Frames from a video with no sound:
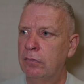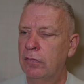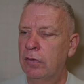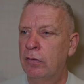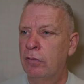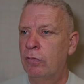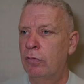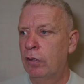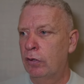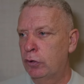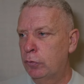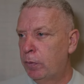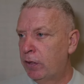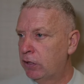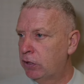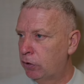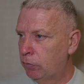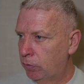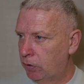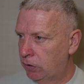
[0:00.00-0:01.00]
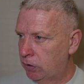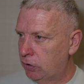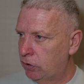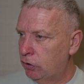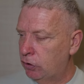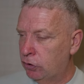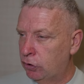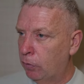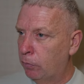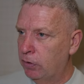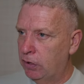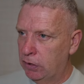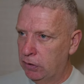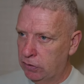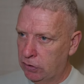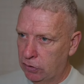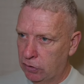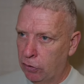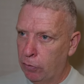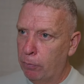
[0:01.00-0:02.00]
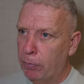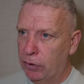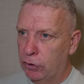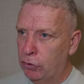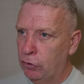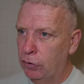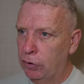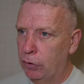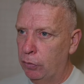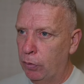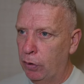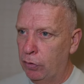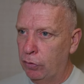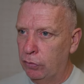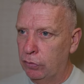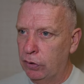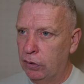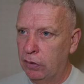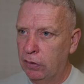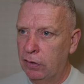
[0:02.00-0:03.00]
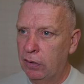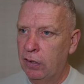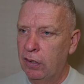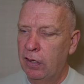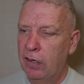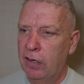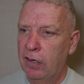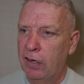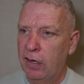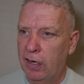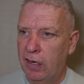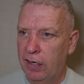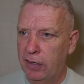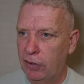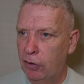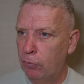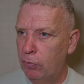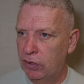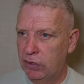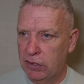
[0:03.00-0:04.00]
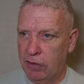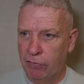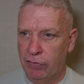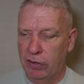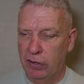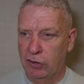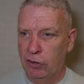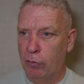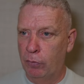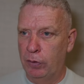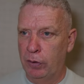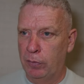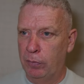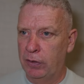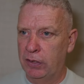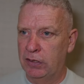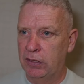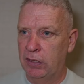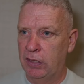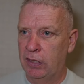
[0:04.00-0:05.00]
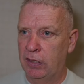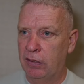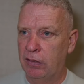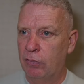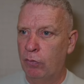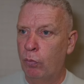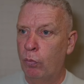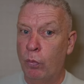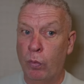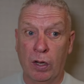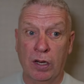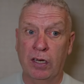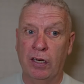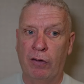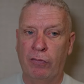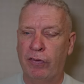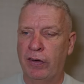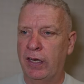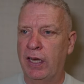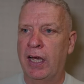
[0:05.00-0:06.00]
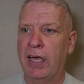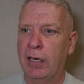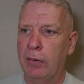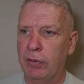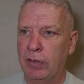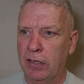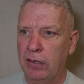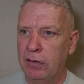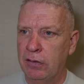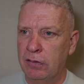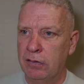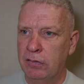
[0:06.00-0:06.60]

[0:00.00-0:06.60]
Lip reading: Especially with somebody that's number 2 in the world, number 7 in the WBC, willing to fight anybody,